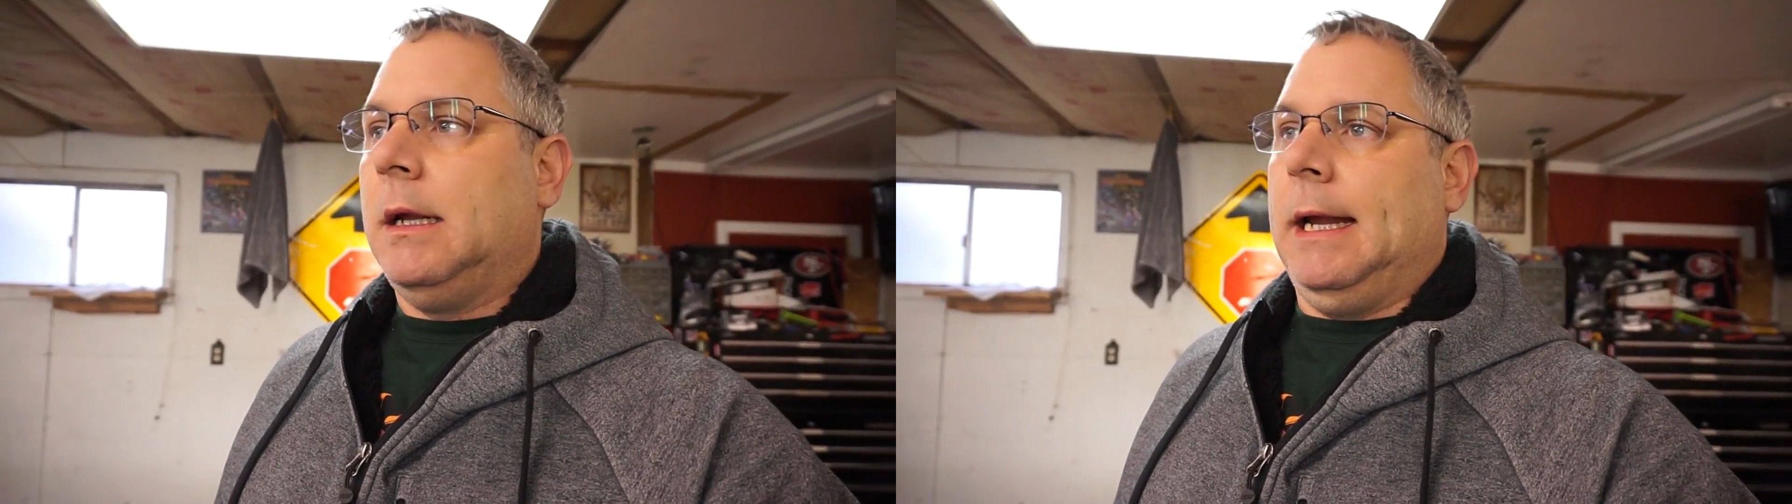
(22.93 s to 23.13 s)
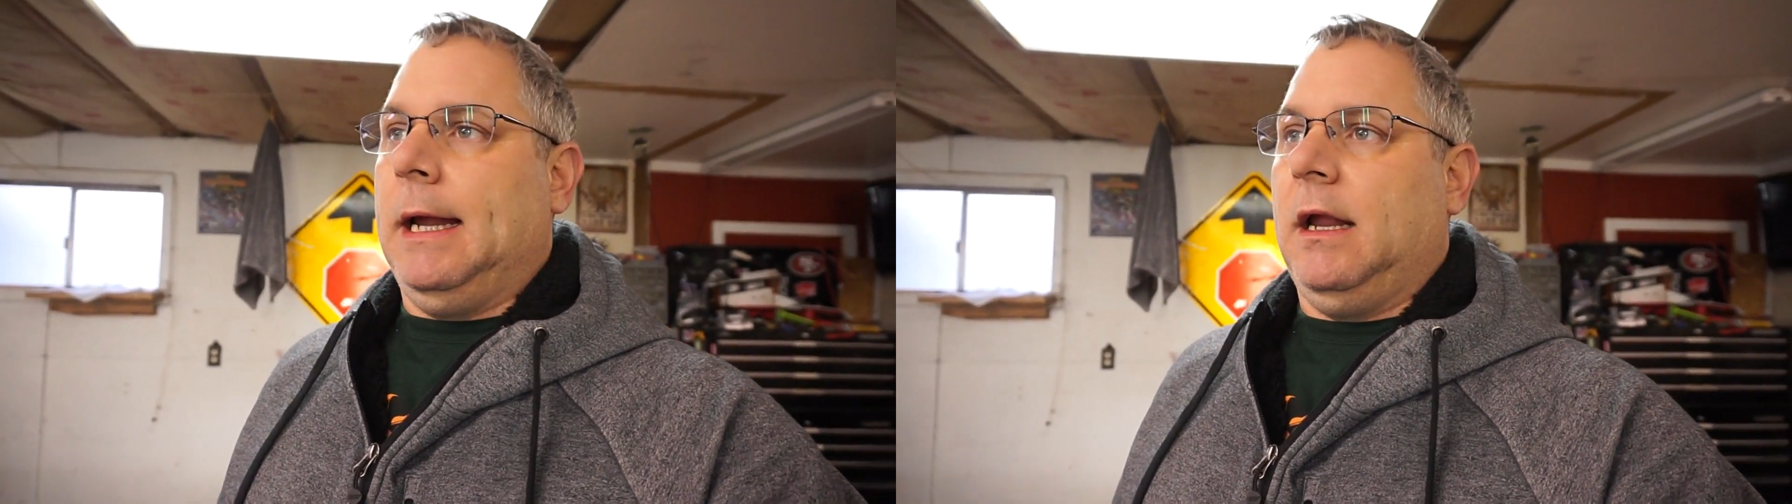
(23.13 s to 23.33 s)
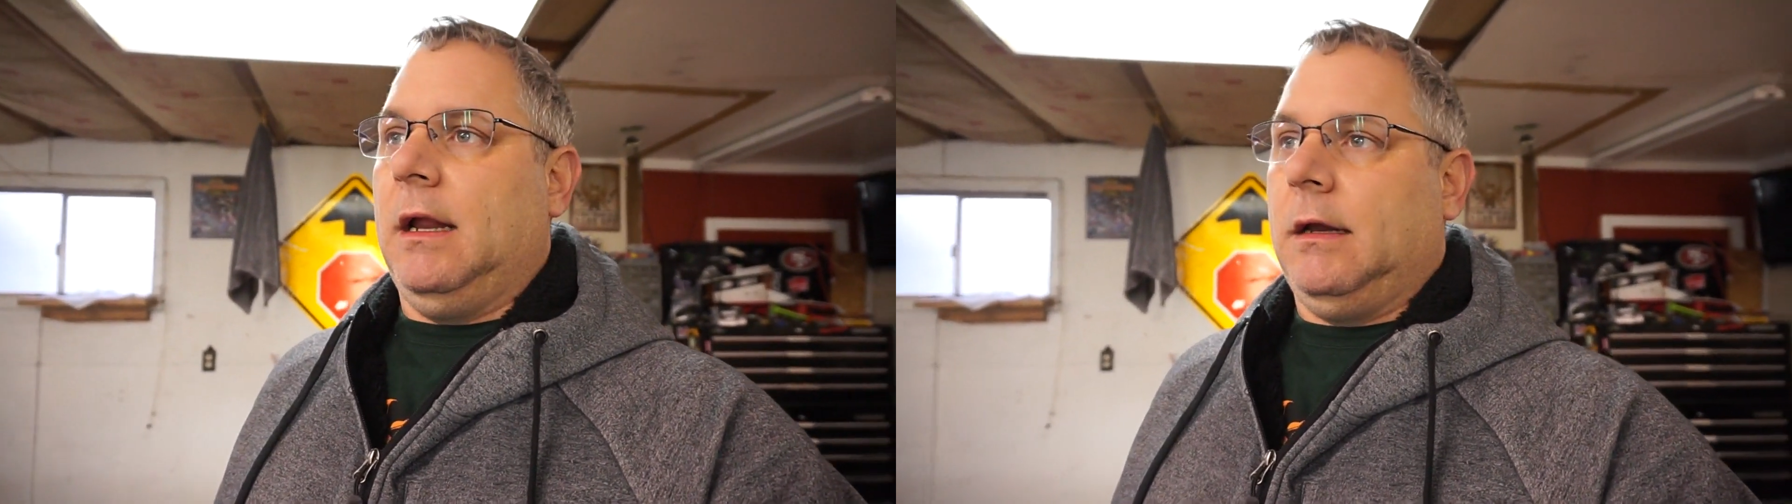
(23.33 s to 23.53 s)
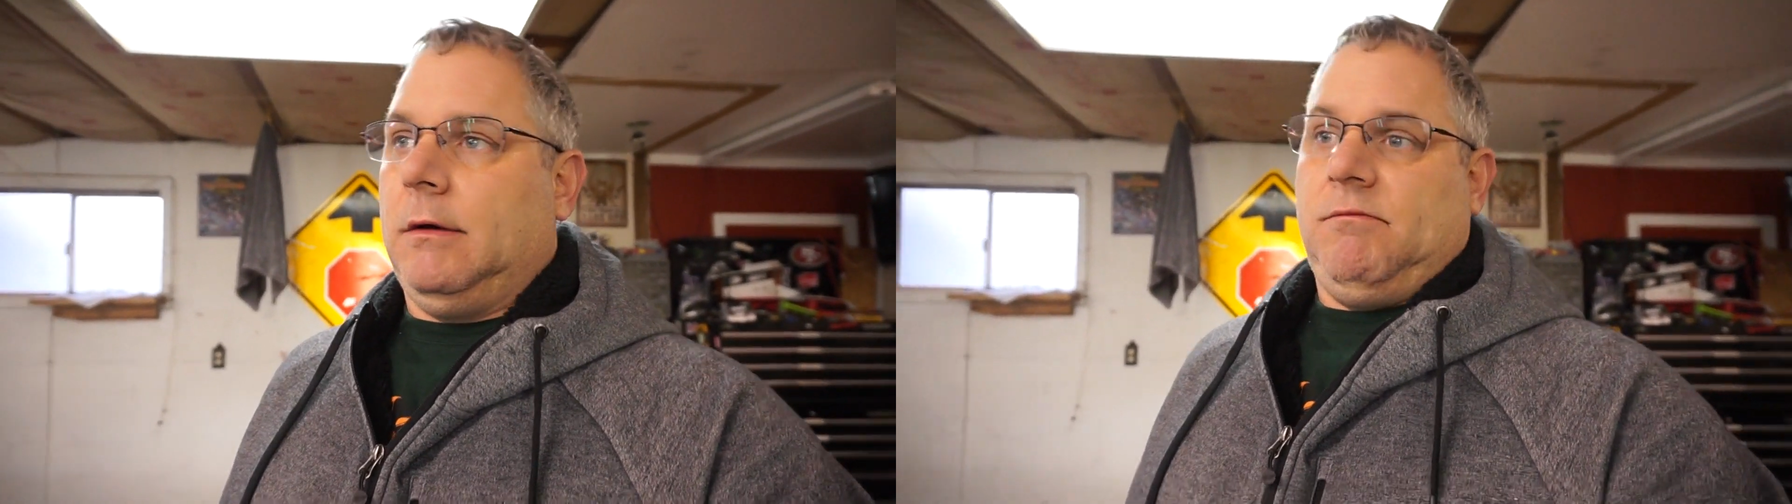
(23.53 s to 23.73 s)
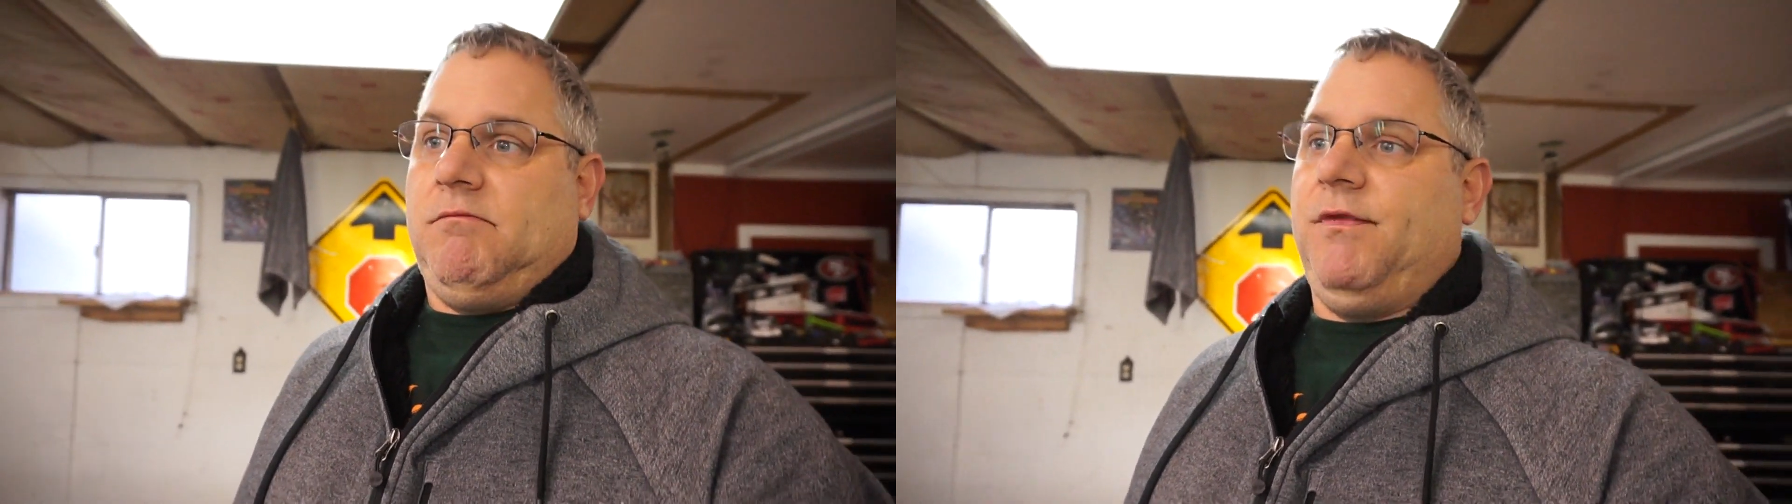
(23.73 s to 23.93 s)

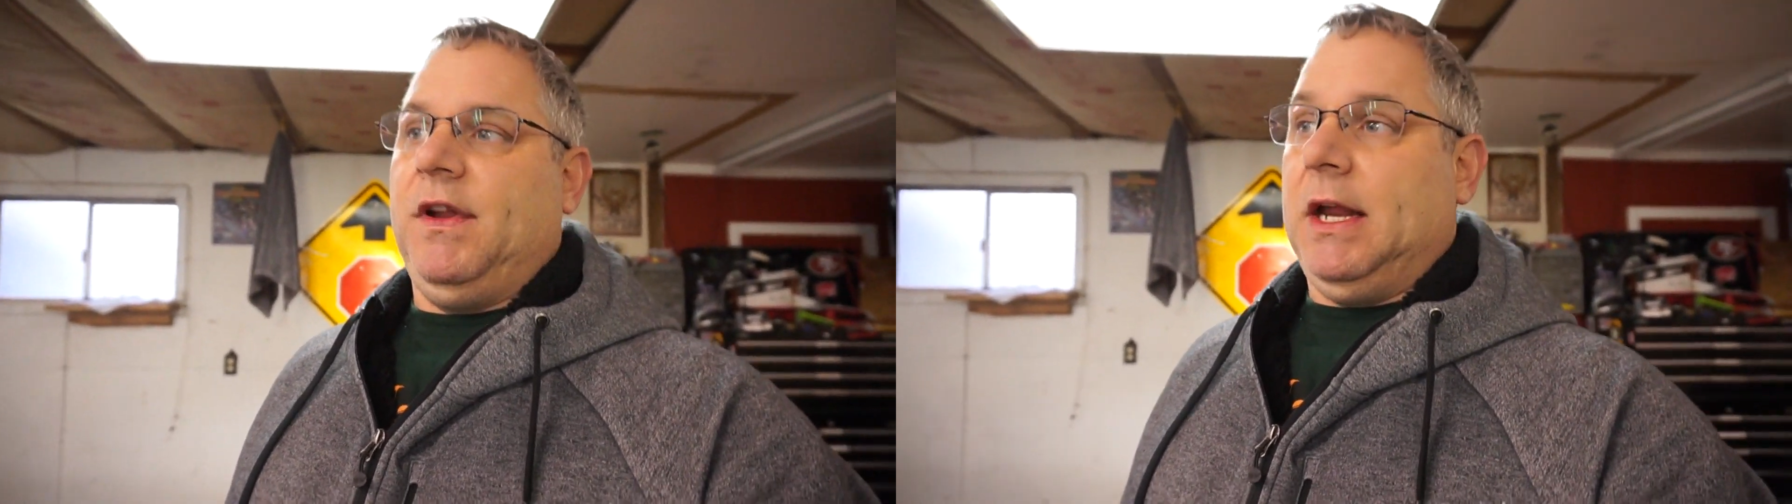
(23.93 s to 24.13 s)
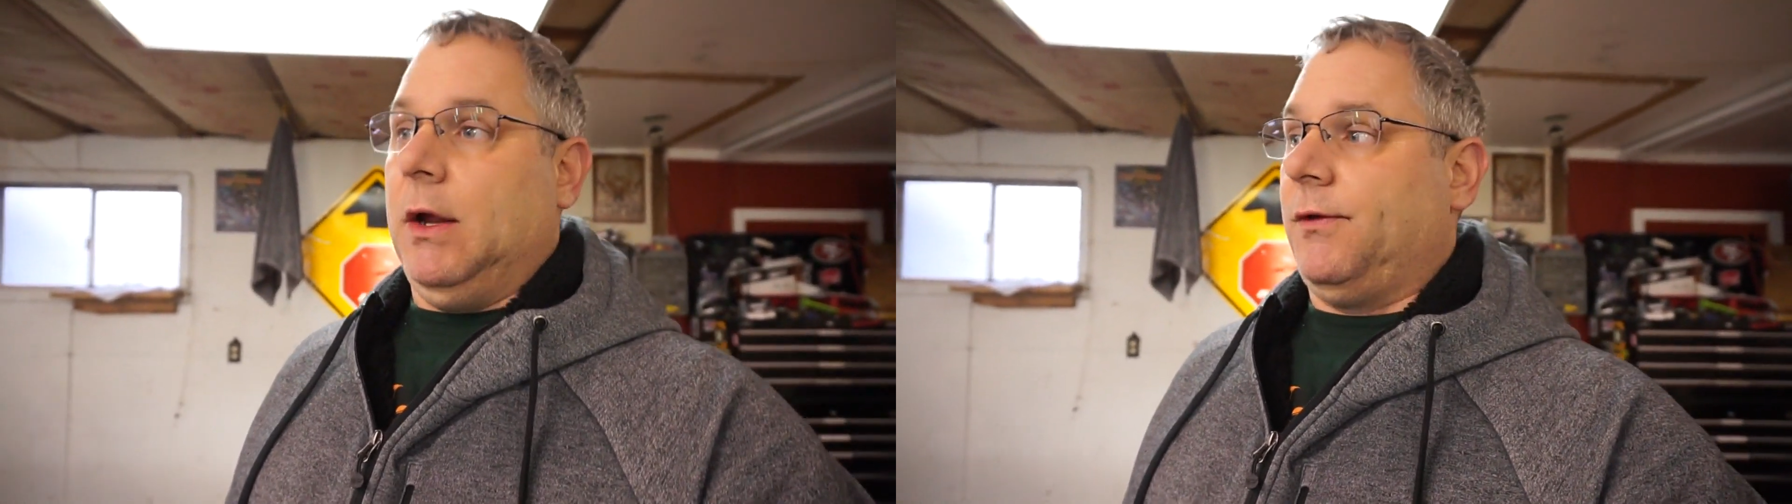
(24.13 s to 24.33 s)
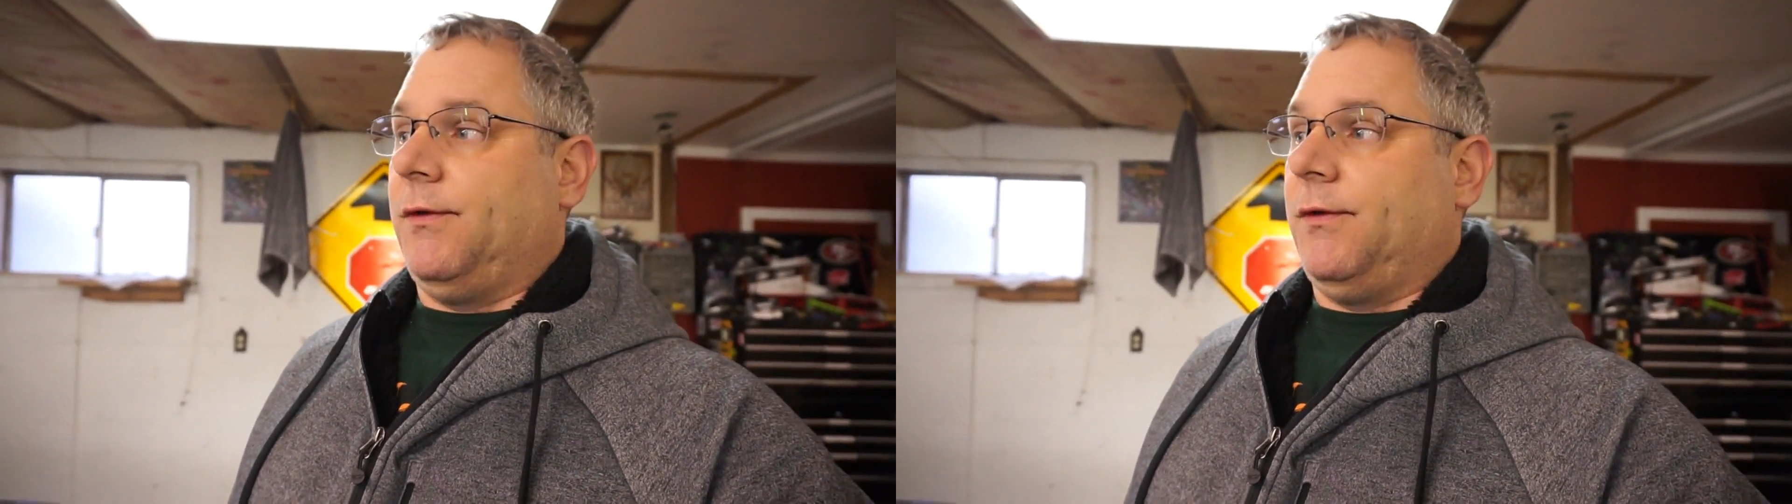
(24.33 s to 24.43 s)
and videos